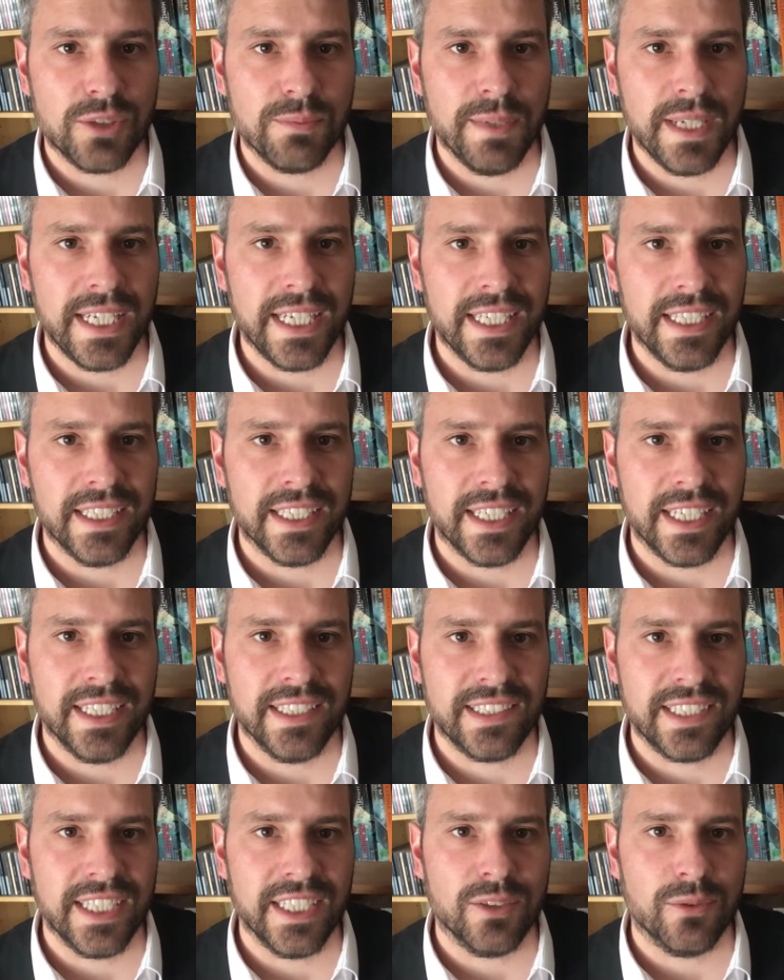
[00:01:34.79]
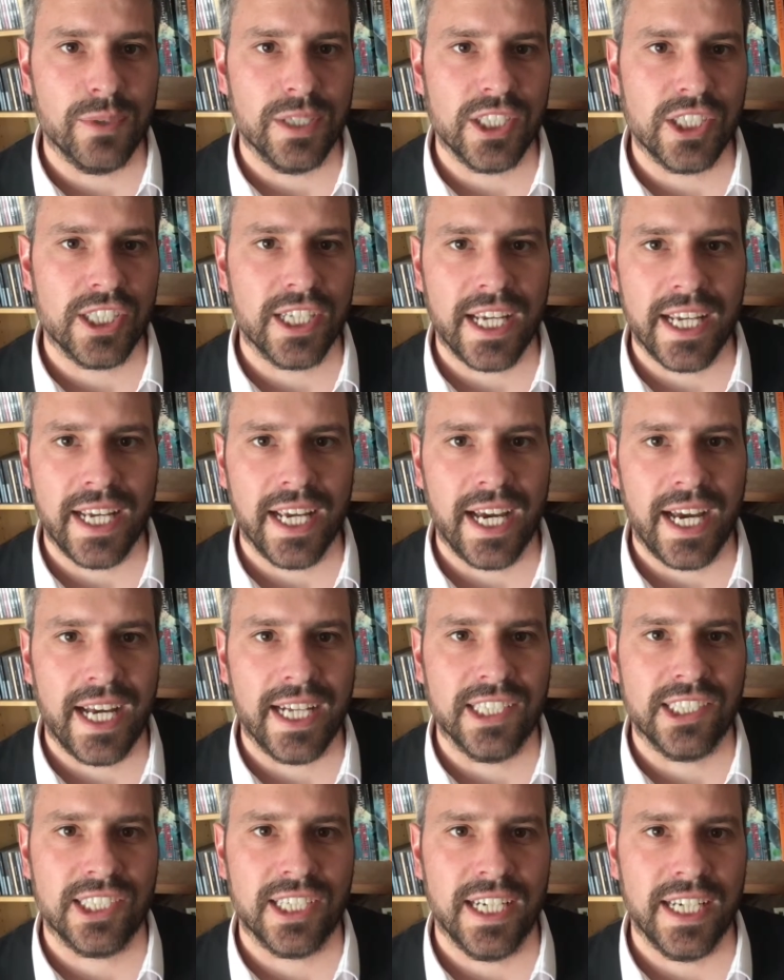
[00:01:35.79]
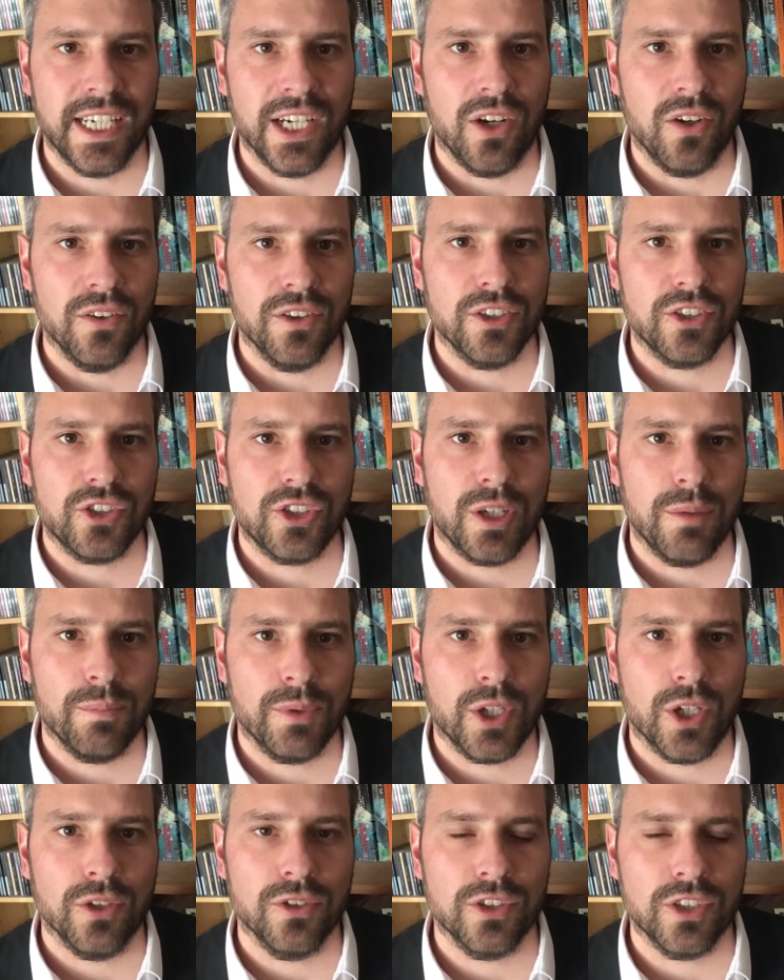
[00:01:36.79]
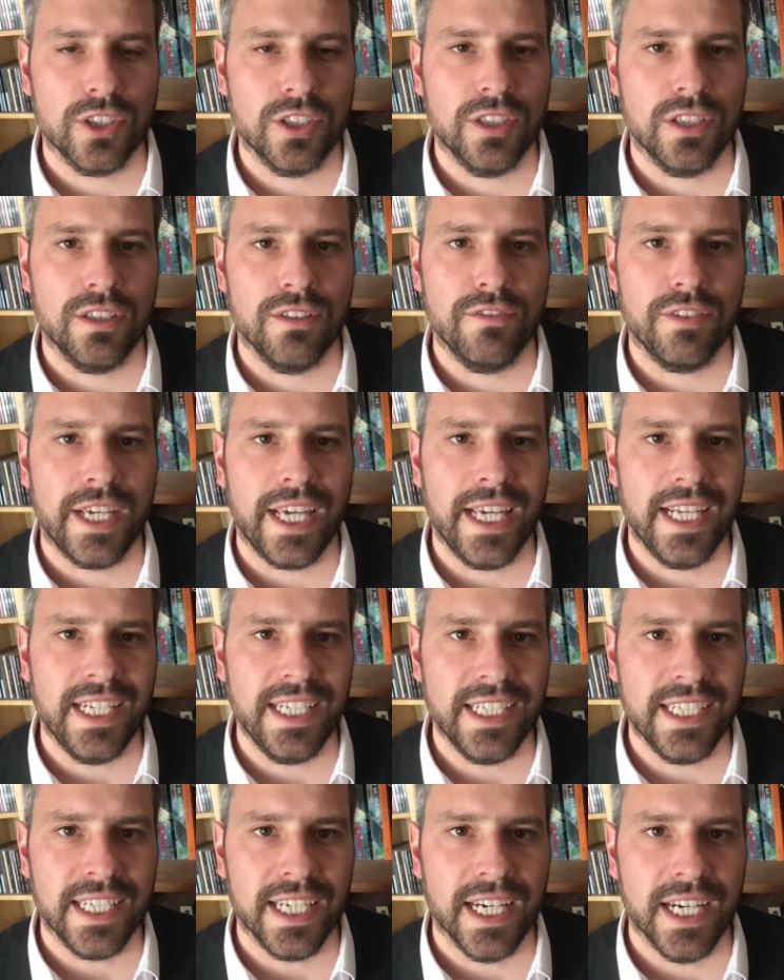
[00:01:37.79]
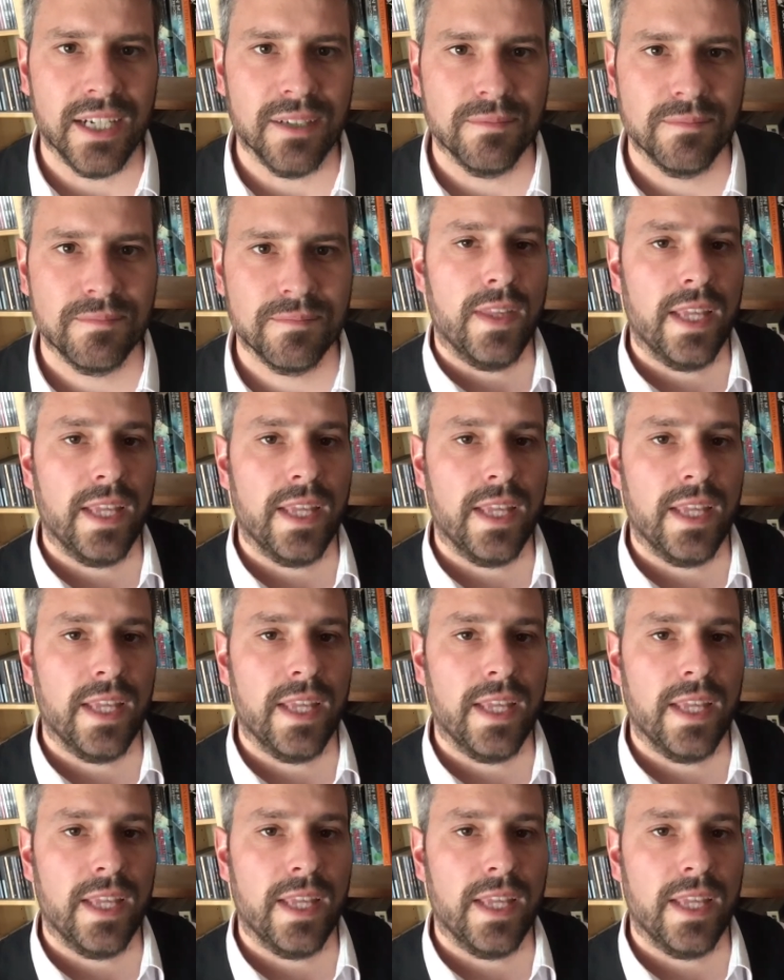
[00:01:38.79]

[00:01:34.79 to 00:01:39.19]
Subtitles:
meaning that it did originate actually on the subcontinent of India.